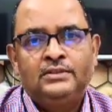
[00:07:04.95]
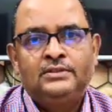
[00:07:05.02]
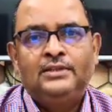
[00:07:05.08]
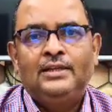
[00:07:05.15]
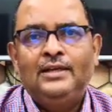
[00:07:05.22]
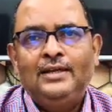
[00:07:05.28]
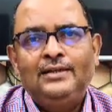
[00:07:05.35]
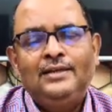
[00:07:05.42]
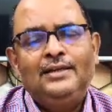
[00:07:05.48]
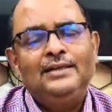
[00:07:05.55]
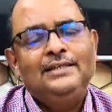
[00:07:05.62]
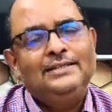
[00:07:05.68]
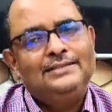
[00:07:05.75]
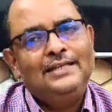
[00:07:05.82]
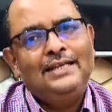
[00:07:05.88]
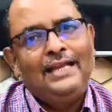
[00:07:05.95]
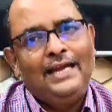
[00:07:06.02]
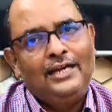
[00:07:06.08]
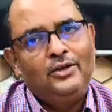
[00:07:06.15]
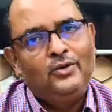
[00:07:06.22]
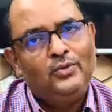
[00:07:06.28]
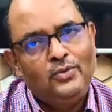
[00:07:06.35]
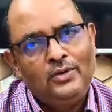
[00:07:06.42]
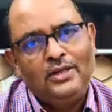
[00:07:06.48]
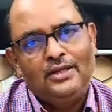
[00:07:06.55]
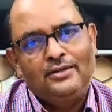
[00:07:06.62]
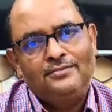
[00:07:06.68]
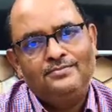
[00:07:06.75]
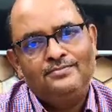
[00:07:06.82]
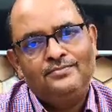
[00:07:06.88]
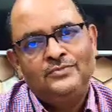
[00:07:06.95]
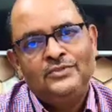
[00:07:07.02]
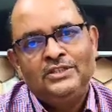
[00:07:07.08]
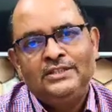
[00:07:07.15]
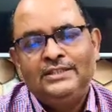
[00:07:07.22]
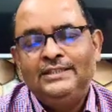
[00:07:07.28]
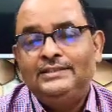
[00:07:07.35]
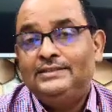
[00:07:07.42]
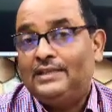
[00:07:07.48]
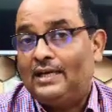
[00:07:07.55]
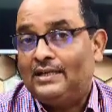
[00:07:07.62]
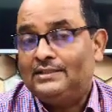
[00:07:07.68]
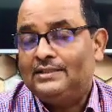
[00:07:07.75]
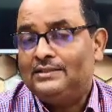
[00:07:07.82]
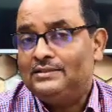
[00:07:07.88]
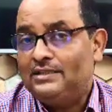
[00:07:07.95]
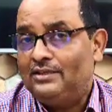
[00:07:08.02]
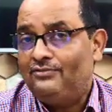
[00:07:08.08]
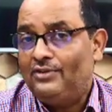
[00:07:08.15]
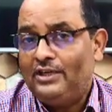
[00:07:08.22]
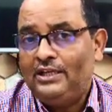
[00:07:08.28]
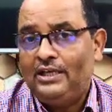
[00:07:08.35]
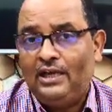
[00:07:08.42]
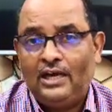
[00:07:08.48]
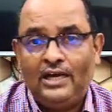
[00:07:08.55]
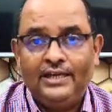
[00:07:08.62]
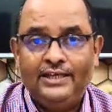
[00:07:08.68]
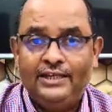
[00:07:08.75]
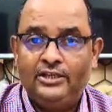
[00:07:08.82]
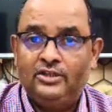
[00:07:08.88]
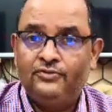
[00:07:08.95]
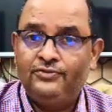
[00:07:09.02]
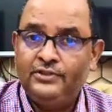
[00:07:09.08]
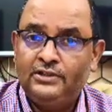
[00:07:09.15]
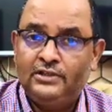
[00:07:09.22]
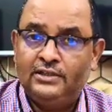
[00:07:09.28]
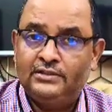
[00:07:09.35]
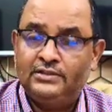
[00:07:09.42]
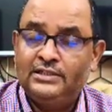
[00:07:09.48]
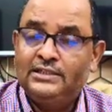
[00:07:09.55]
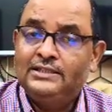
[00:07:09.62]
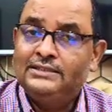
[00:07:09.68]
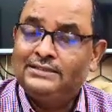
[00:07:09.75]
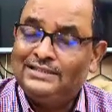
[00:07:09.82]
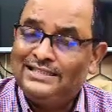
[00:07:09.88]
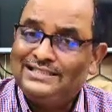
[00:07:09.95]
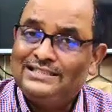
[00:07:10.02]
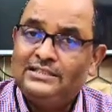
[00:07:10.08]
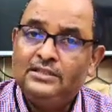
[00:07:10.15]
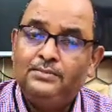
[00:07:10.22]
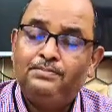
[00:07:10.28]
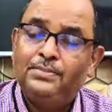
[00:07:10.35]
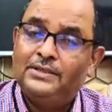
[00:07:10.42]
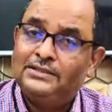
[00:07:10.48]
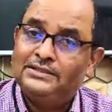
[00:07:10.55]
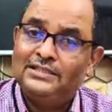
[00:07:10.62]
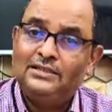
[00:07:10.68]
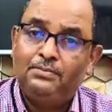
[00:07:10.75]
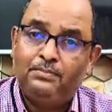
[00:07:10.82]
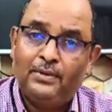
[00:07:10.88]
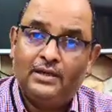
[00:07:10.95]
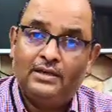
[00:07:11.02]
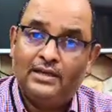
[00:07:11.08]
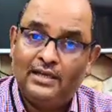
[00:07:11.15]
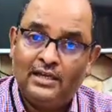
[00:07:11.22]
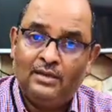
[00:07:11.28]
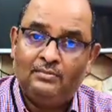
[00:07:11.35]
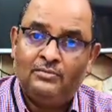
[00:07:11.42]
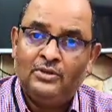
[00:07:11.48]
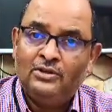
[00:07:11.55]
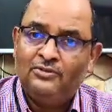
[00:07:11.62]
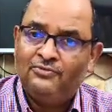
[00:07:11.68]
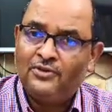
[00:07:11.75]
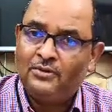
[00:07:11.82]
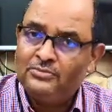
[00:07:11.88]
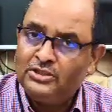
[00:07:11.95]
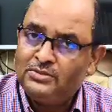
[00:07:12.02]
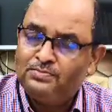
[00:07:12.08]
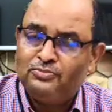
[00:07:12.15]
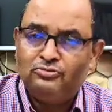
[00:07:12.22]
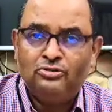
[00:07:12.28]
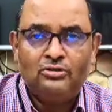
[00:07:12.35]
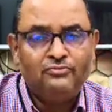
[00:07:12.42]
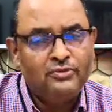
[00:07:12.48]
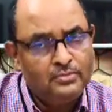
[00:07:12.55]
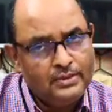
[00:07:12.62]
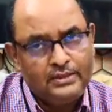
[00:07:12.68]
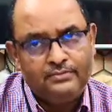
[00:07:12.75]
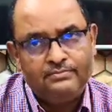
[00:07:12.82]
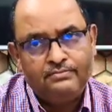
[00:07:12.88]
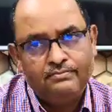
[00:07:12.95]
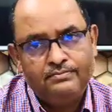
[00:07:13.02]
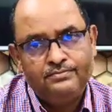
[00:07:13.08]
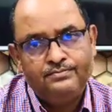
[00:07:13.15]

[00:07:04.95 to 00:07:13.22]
The lender is a landowner. He charges a very high rate of interest, 60% per annum from this poor woman.